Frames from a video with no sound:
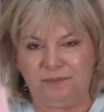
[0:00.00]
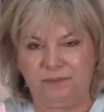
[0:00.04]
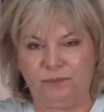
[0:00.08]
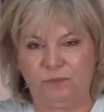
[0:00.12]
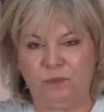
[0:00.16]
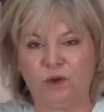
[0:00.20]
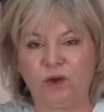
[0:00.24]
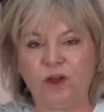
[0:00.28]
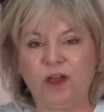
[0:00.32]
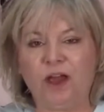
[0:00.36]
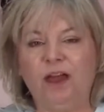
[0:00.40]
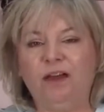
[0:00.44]

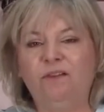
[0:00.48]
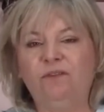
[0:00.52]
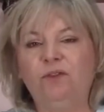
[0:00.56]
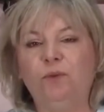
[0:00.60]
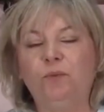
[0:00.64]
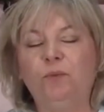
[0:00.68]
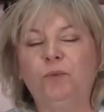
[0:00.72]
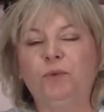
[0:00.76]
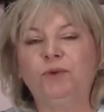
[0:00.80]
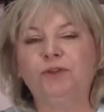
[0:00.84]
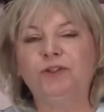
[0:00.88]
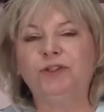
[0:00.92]
will
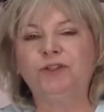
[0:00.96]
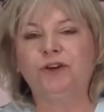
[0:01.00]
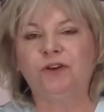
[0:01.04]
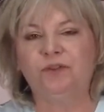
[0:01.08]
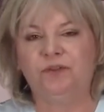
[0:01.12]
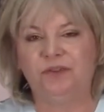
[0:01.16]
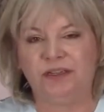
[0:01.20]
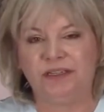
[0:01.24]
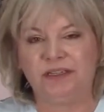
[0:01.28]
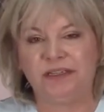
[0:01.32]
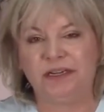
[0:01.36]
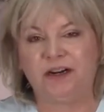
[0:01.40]
cover more
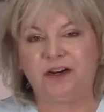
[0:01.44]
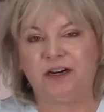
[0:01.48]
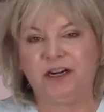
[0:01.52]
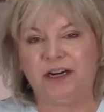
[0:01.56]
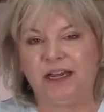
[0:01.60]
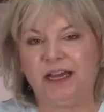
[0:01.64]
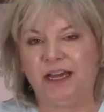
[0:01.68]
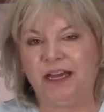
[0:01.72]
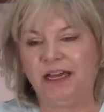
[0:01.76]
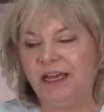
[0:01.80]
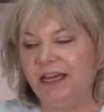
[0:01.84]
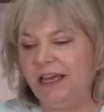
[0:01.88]
surface
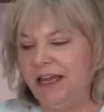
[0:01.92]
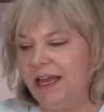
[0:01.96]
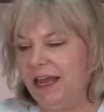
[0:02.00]
area.